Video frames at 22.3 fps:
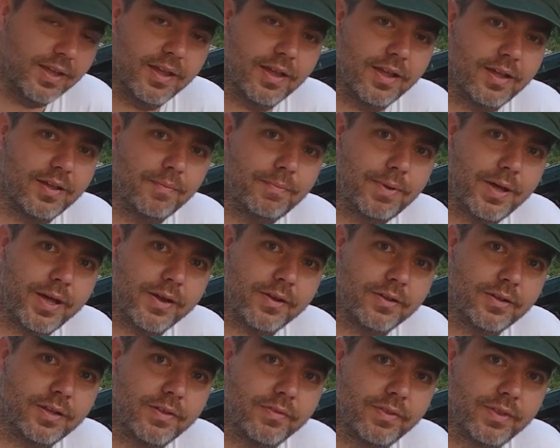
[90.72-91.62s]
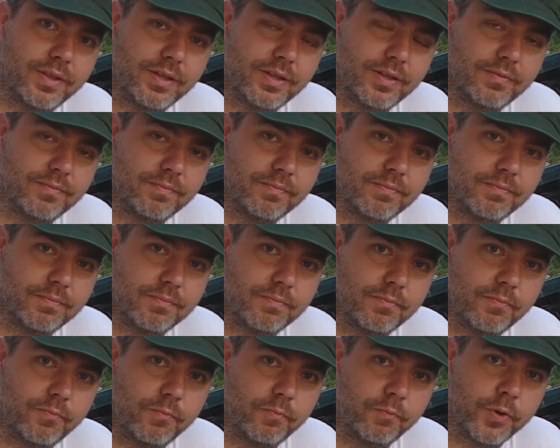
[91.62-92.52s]
a bottle of the
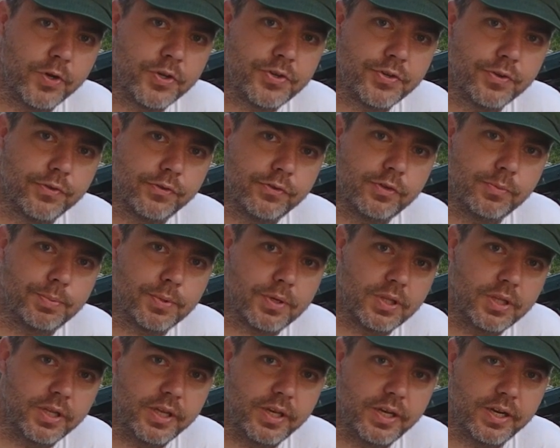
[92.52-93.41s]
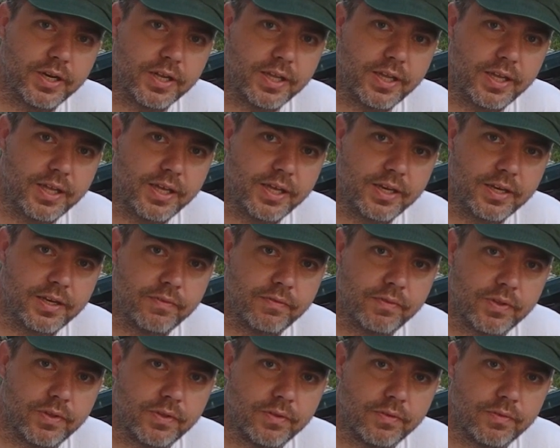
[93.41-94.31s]
original Super Clean and a can
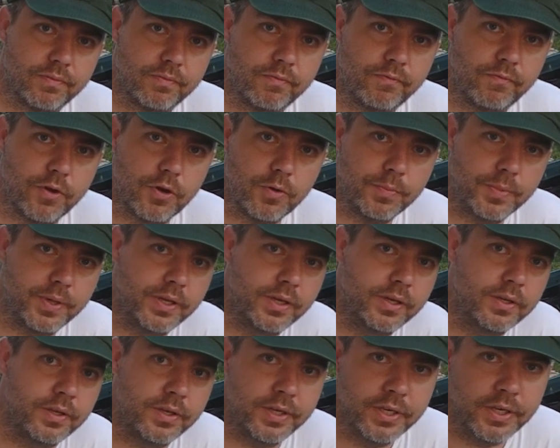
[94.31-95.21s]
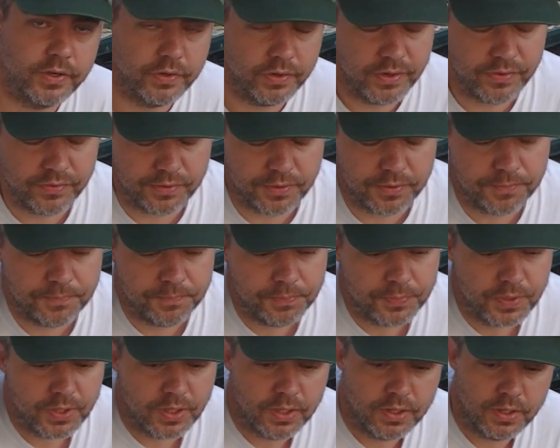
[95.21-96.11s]
of the foaming degreaser
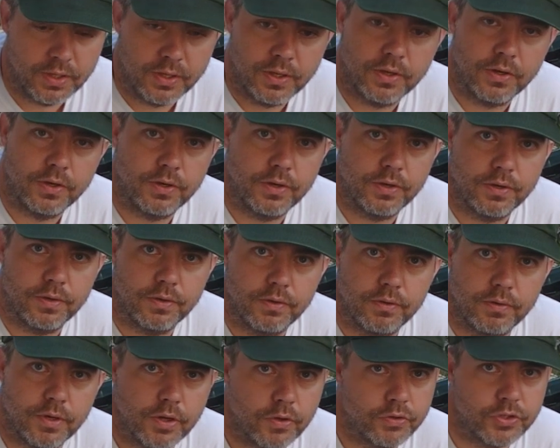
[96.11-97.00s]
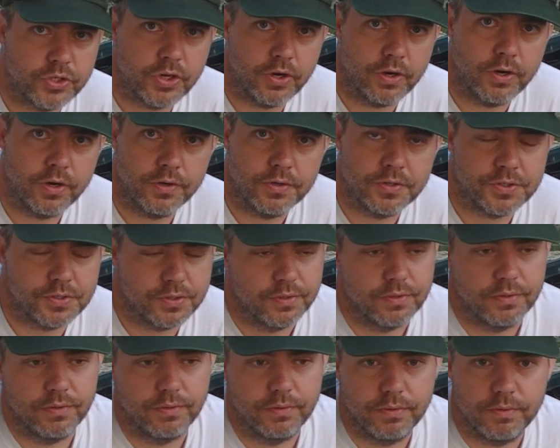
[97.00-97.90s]
no charge,
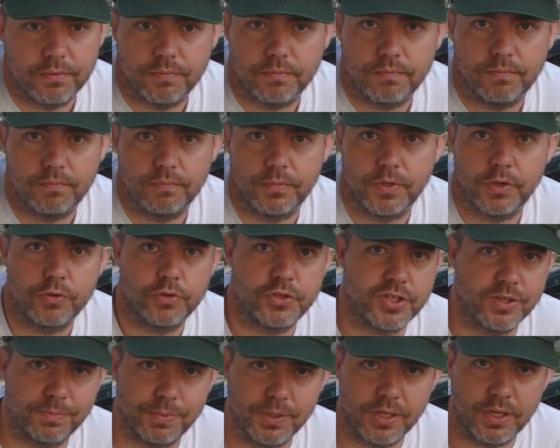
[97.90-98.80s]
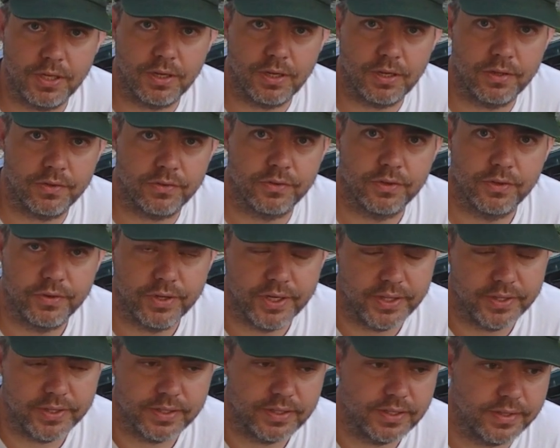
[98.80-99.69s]
no shipping costs, no
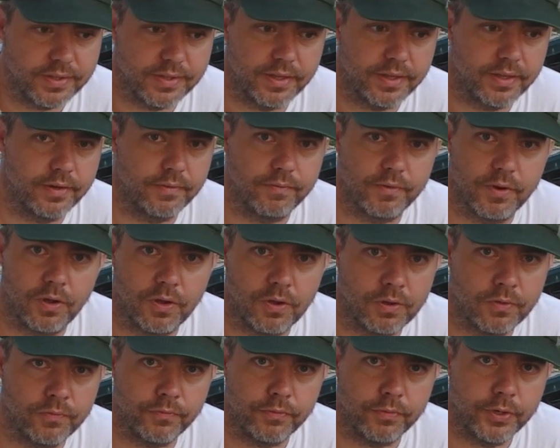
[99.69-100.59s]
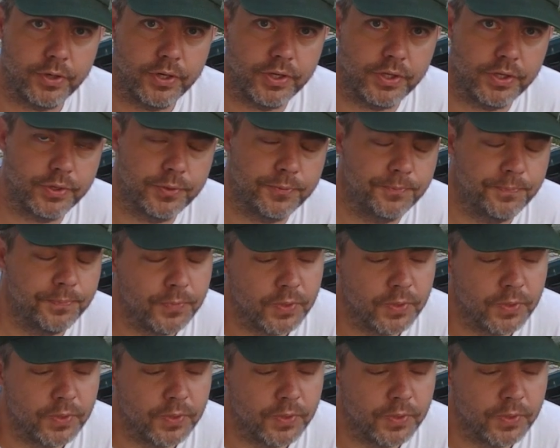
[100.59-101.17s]
anything like that. All free to you.